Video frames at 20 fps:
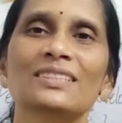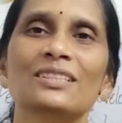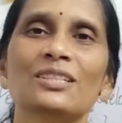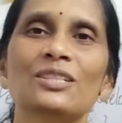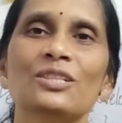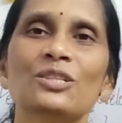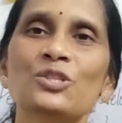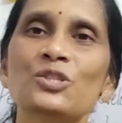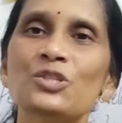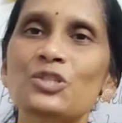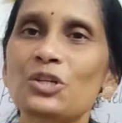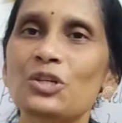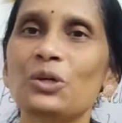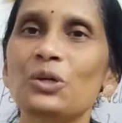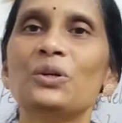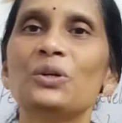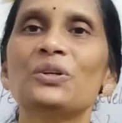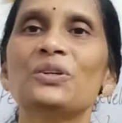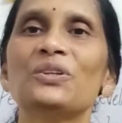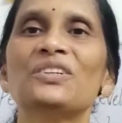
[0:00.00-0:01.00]

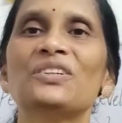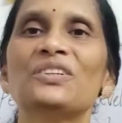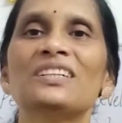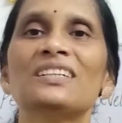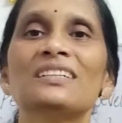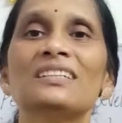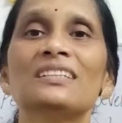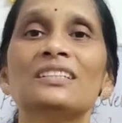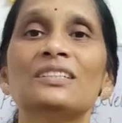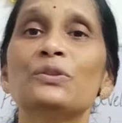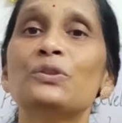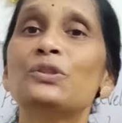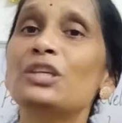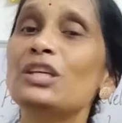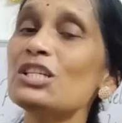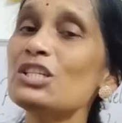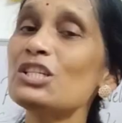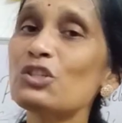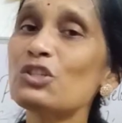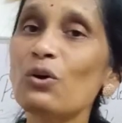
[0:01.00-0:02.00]
So,
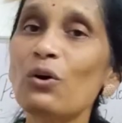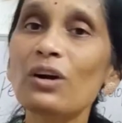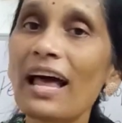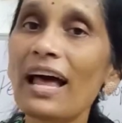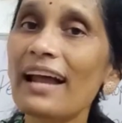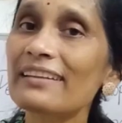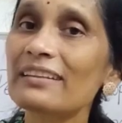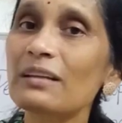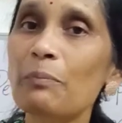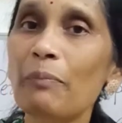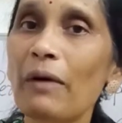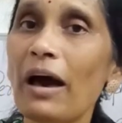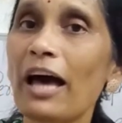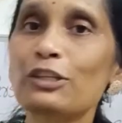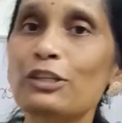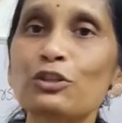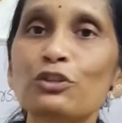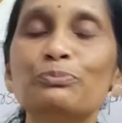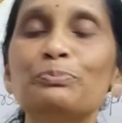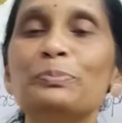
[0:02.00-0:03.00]
these all are the
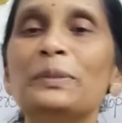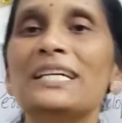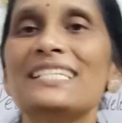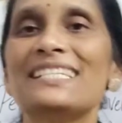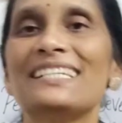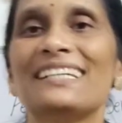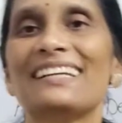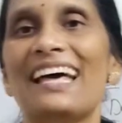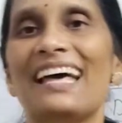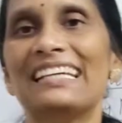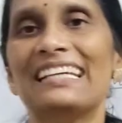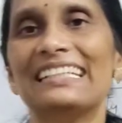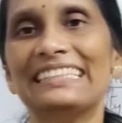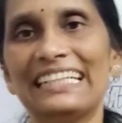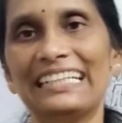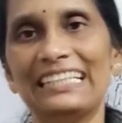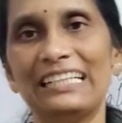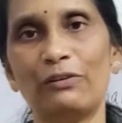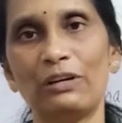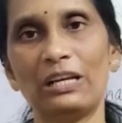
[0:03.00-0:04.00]
part of personality
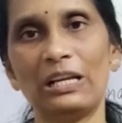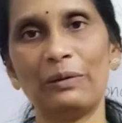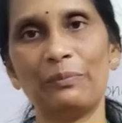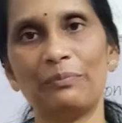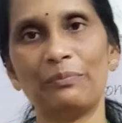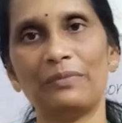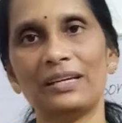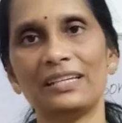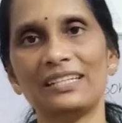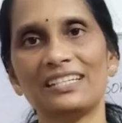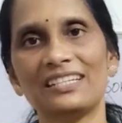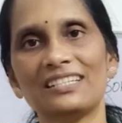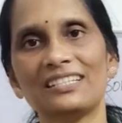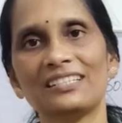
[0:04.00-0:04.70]
development.